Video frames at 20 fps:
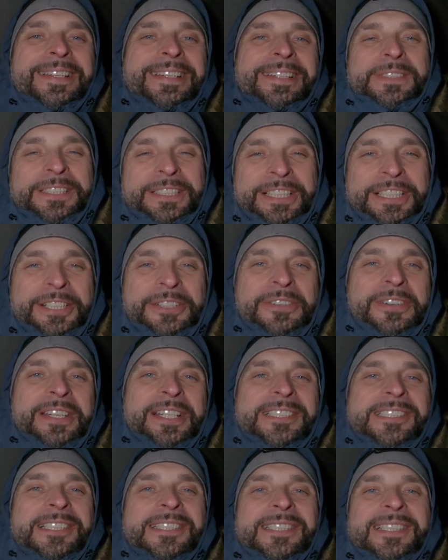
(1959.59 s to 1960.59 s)

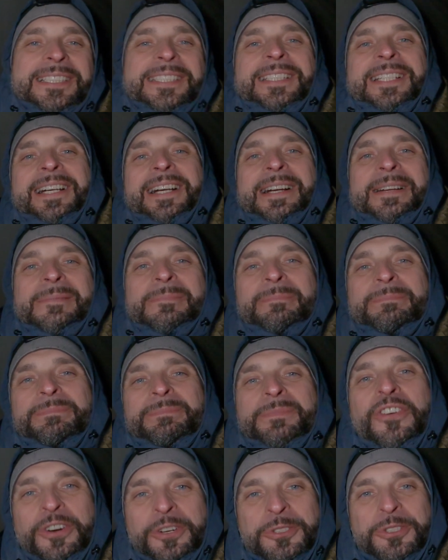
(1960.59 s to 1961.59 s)
Synchronicity time
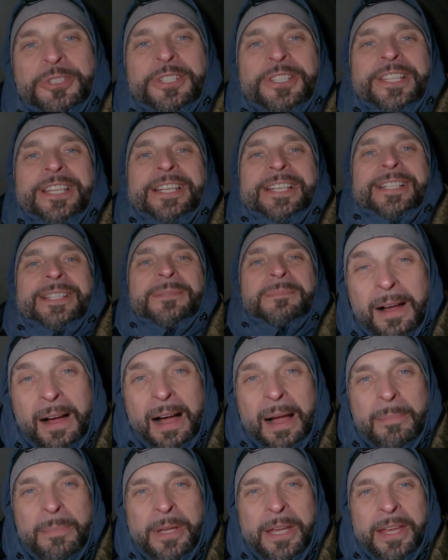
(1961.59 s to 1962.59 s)
for chilling.
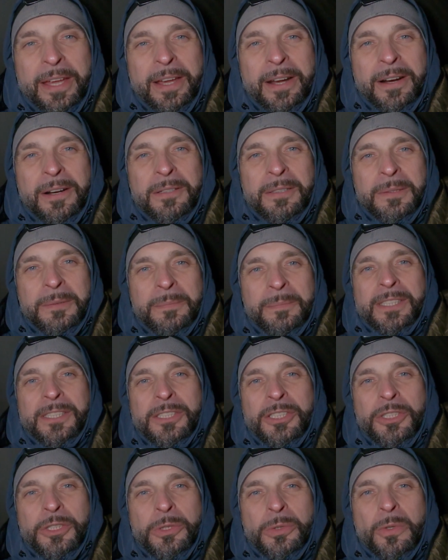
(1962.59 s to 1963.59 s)
I'm here
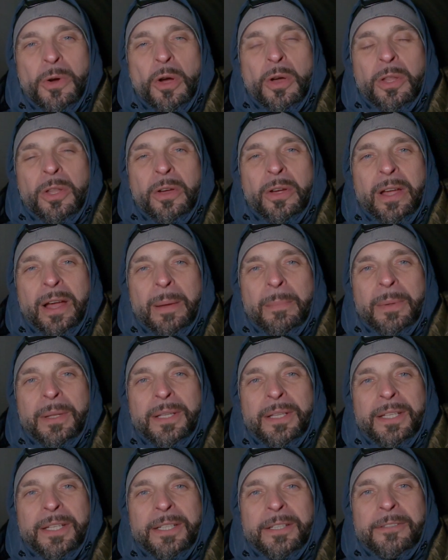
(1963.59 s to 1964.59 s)
since 2 o'clock, I
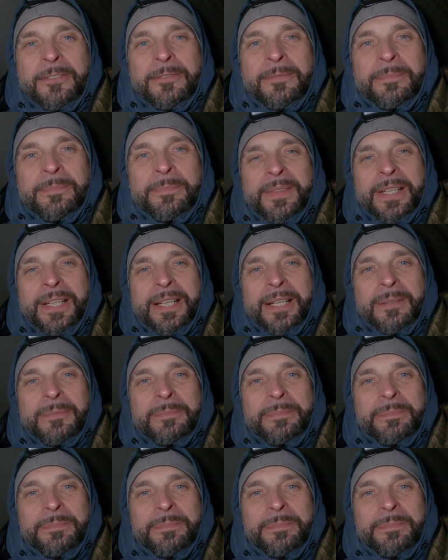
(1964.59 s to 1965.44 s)
believe. Yeah.